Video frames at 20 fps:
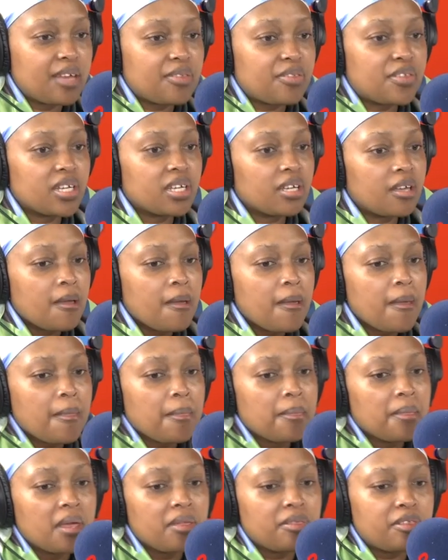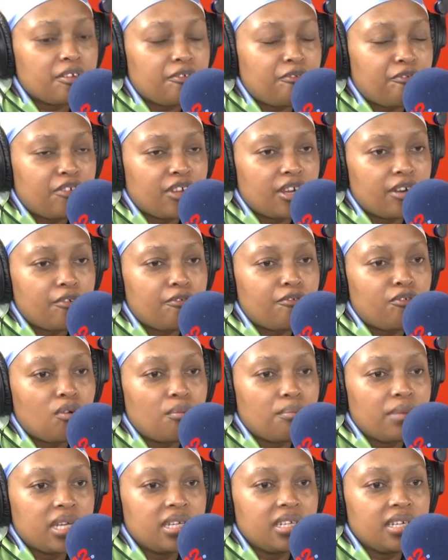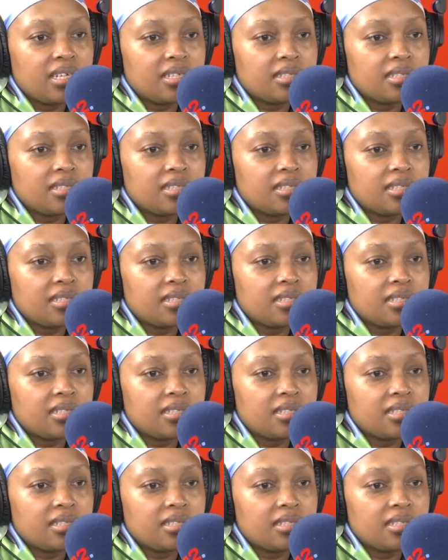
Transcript: And I think the fear for many